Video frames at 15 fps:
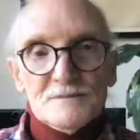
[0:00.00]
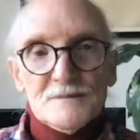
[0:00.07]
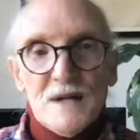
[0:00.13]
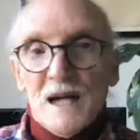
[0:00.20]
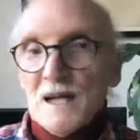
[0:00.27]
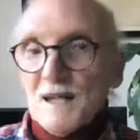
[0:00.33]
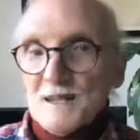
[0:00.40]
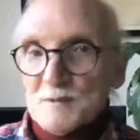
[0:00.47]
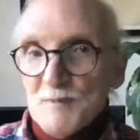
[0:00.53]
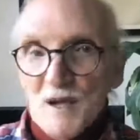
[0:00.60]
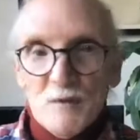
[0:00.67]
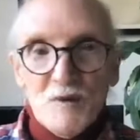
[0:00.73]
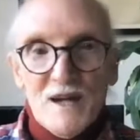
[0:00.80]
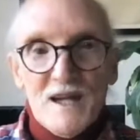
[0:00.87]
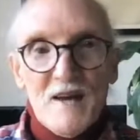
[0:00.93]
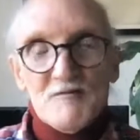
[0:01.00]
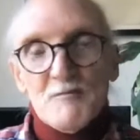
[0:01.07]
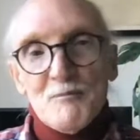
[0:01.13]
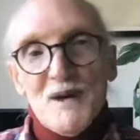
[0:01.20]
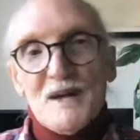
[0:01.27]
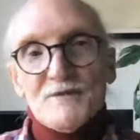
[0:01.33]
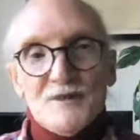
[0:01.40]
I'll explain what CAF
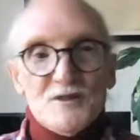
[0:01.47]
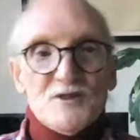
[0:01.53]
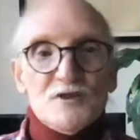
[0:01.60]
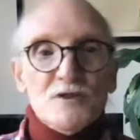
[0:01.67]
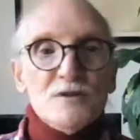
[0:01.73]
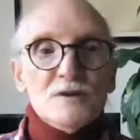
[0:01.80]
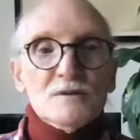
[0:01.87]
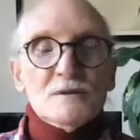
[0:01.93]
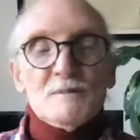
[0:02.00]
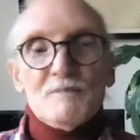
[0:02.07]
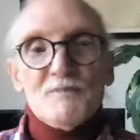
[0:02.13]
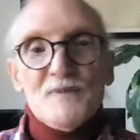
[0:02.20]
and BAF is to you.